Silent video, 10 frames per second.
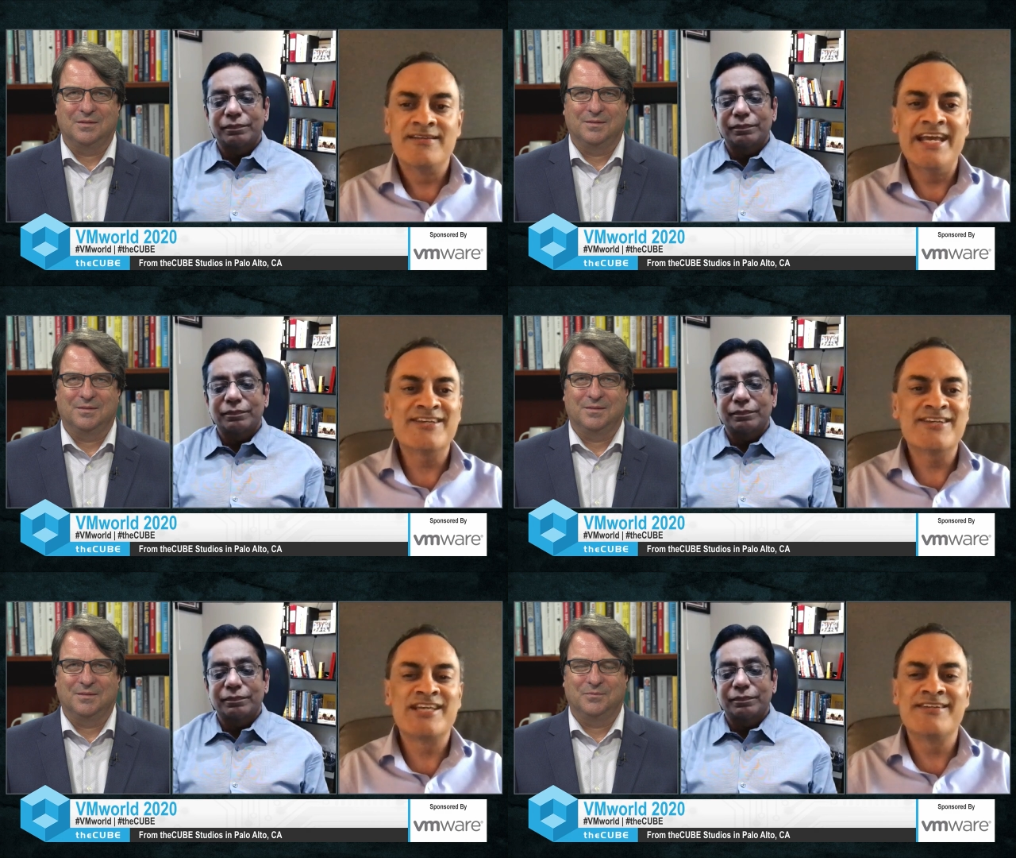
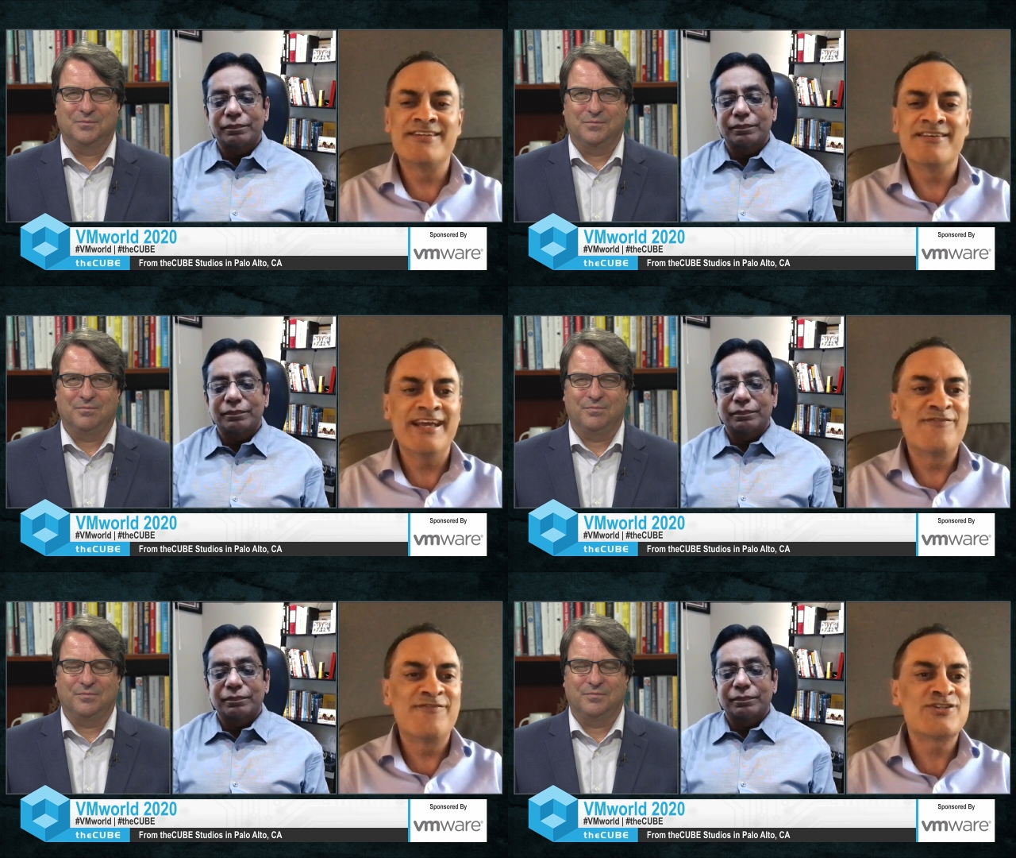Speaker 1: data center
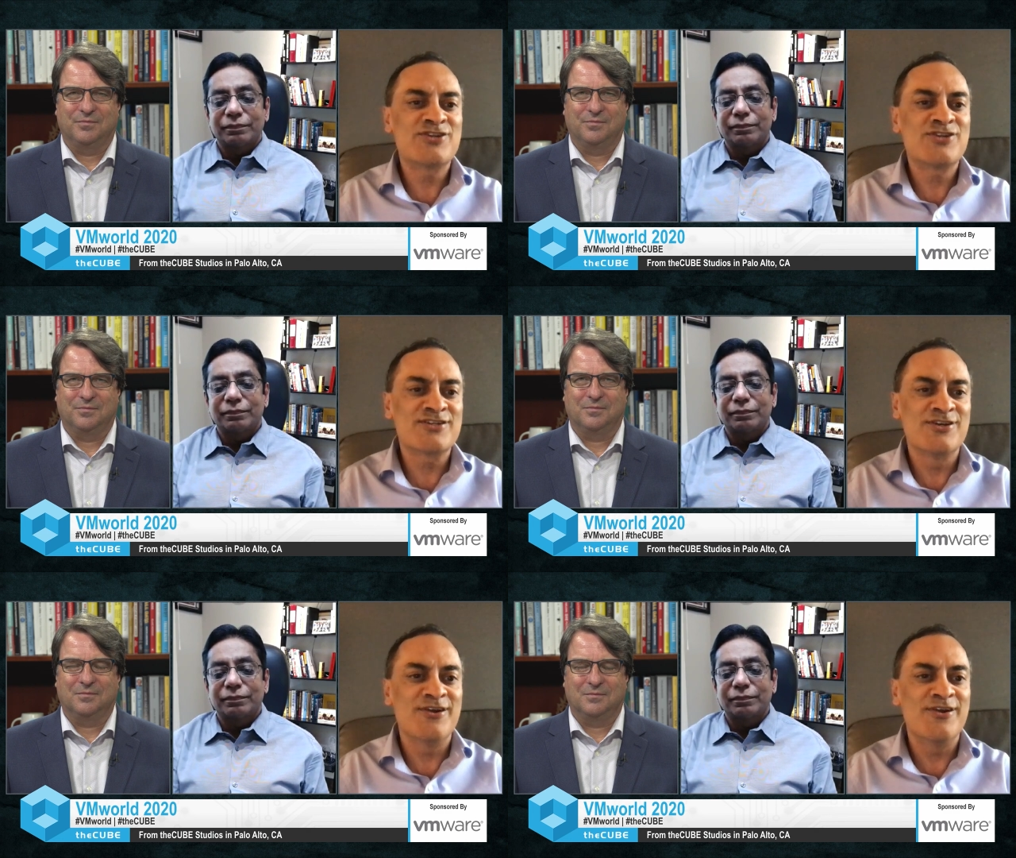
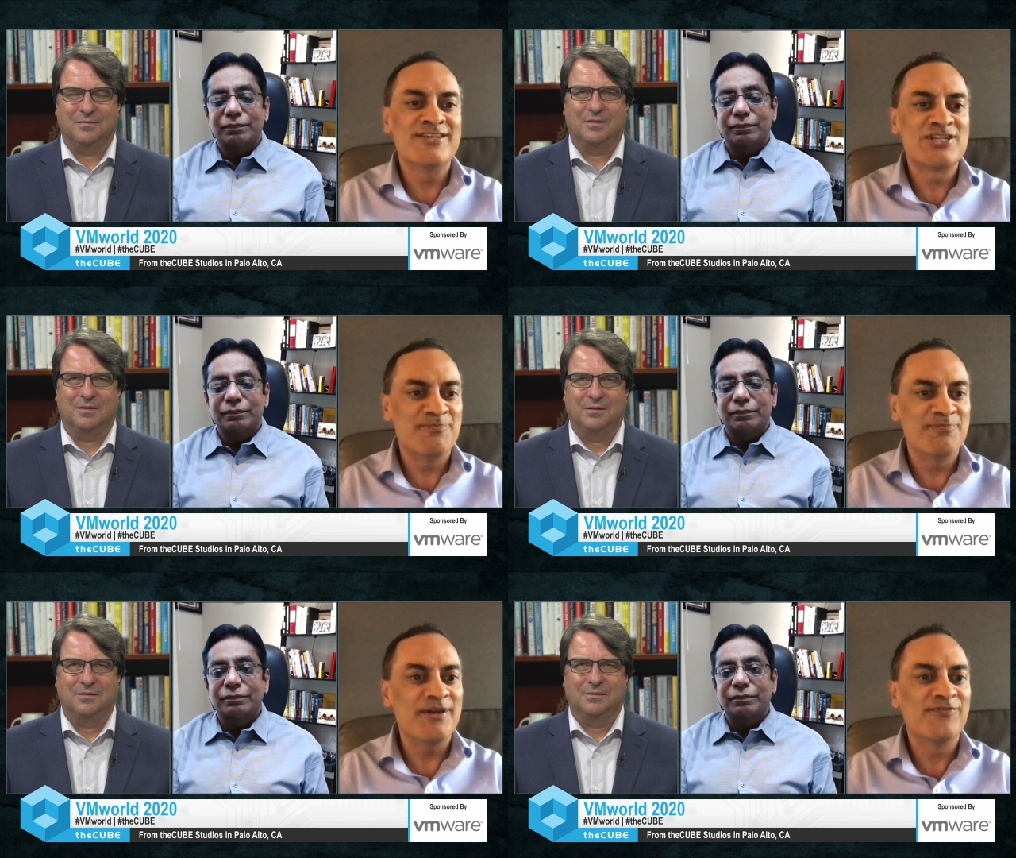infrastructure on a
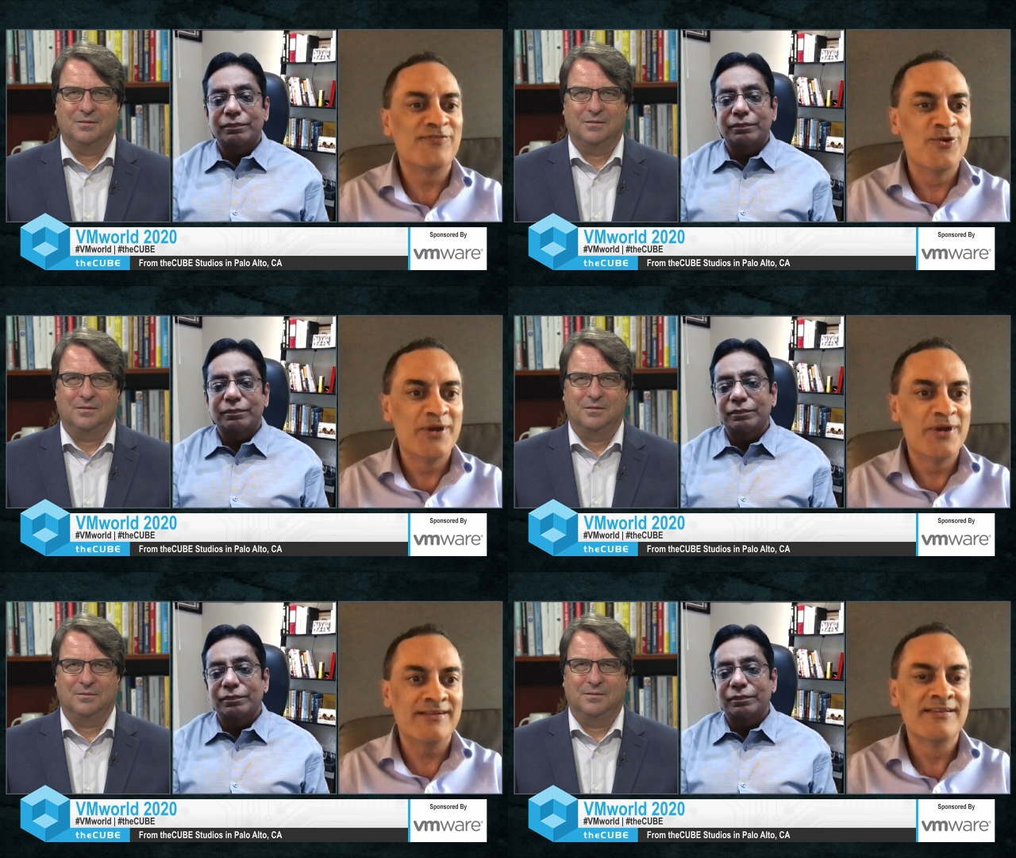chip, if you
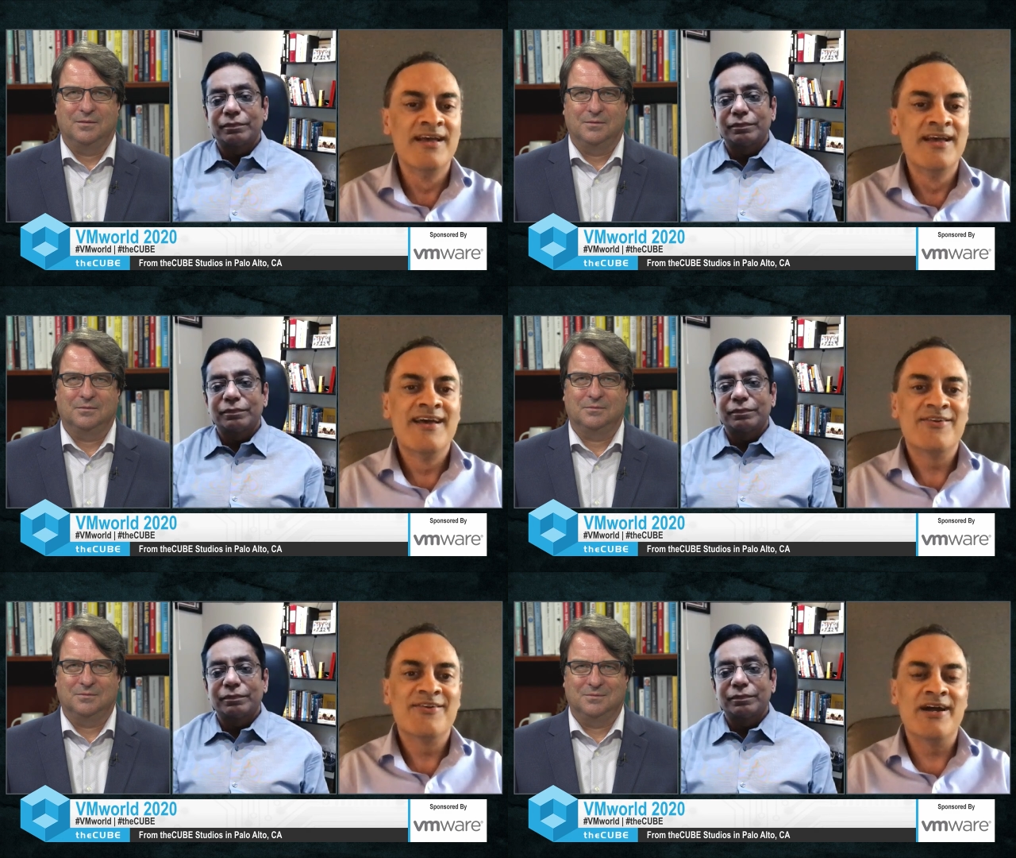will,
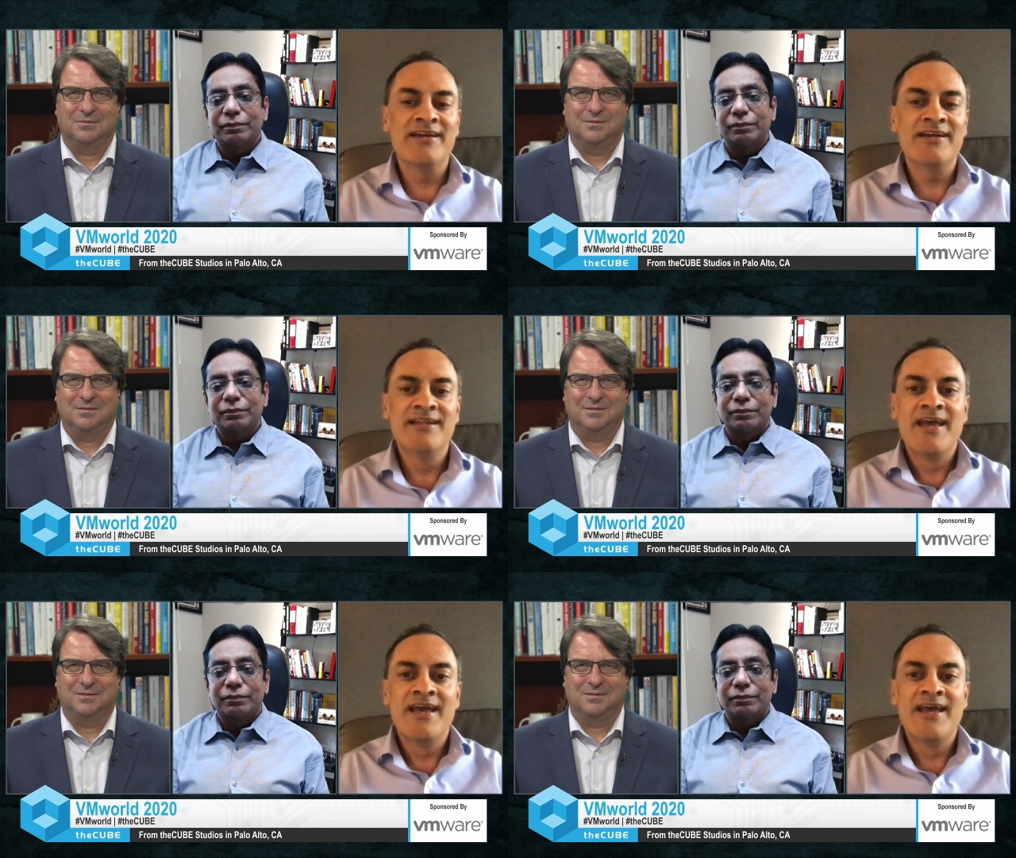right?